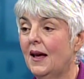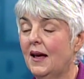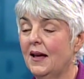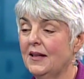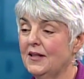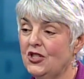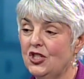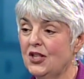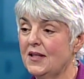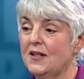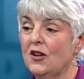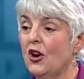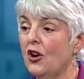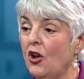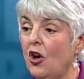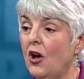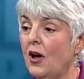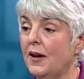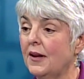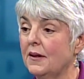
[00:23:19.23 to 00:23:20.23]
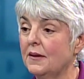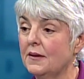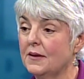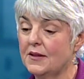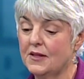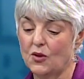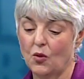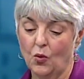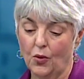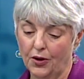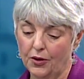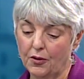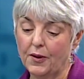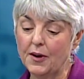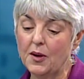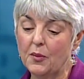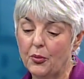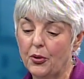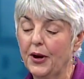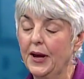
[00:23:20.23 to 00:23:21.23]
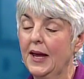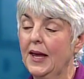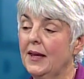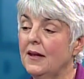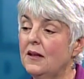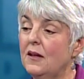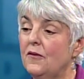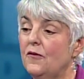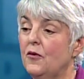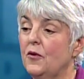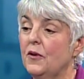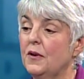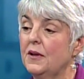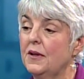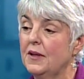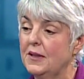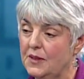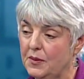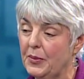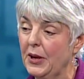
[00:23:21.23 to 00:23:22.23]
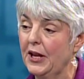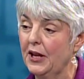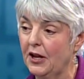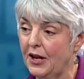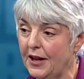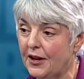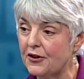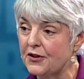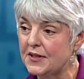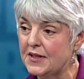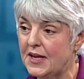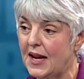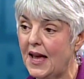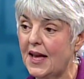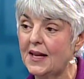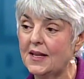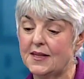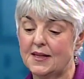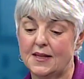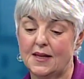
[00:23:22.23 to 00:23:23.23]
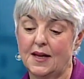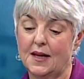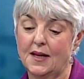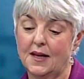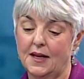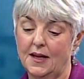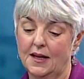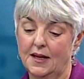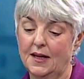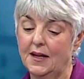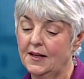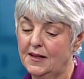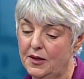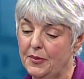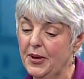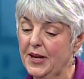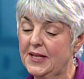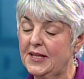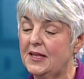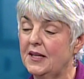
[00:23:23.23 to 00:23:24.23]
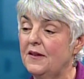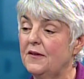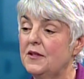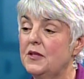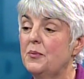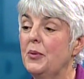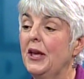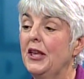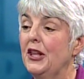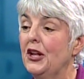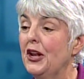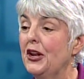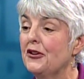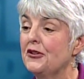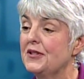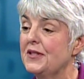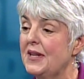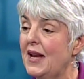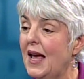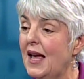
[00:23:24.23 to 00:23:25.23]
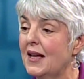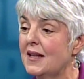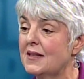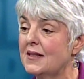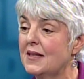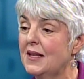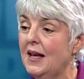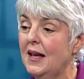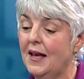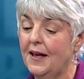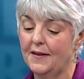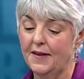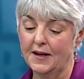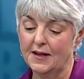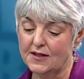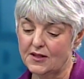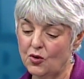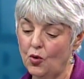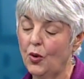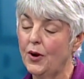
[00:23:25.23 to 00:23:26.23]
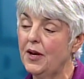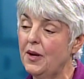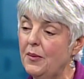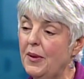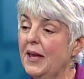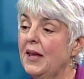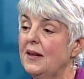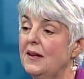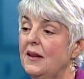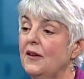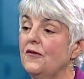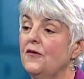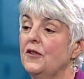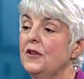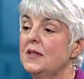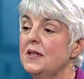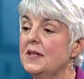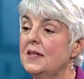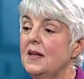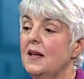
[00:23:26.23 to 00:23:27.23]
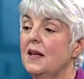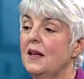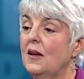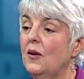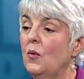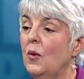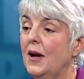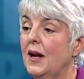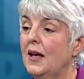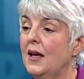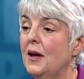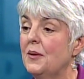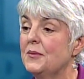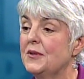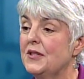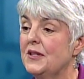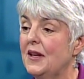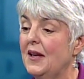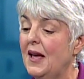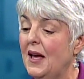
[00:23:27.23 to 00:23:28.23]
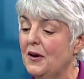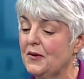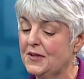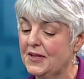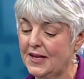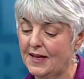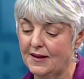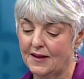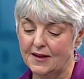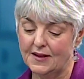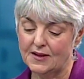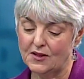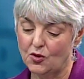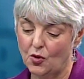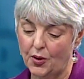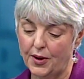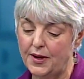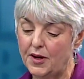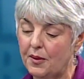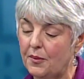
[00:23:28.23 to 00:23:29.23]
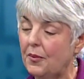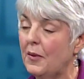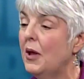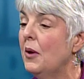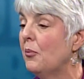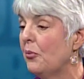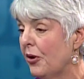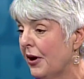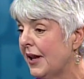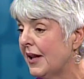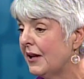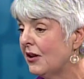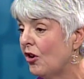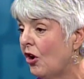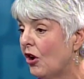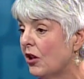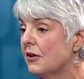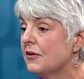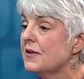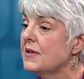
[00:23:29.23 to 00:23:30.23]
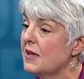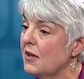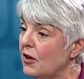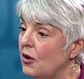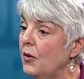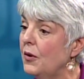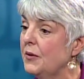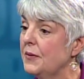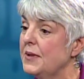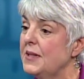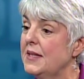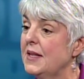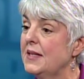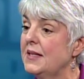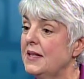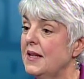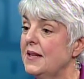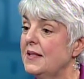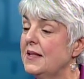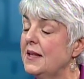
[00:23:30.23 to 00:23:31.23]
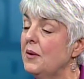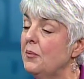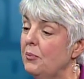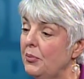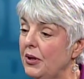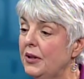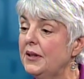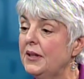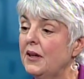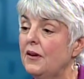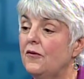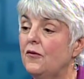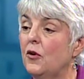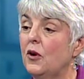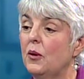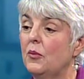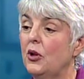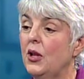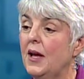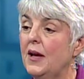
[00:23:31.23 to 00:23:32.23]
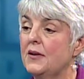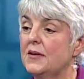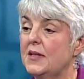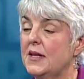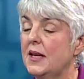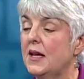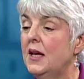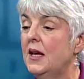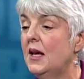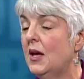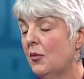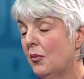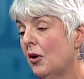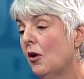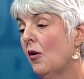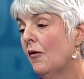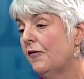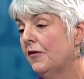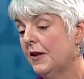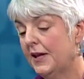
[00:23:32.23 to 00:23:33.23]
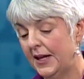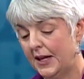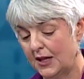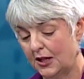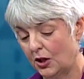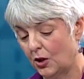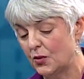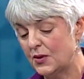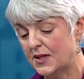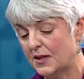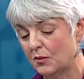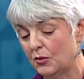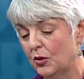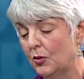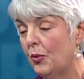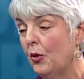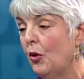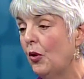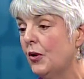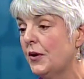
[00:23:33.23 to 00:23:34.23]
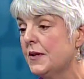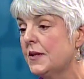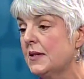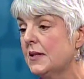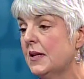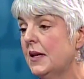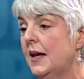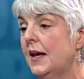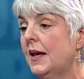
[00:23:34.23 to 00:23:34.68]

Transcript: it's just not on. So we're going to bring in the foreign speculators tax and domestic speculators tax that is going to make a difference when it comes to housing, that is going to bring in dollars that are going to assist us in building affordable housing, but hopefully close some loopholes,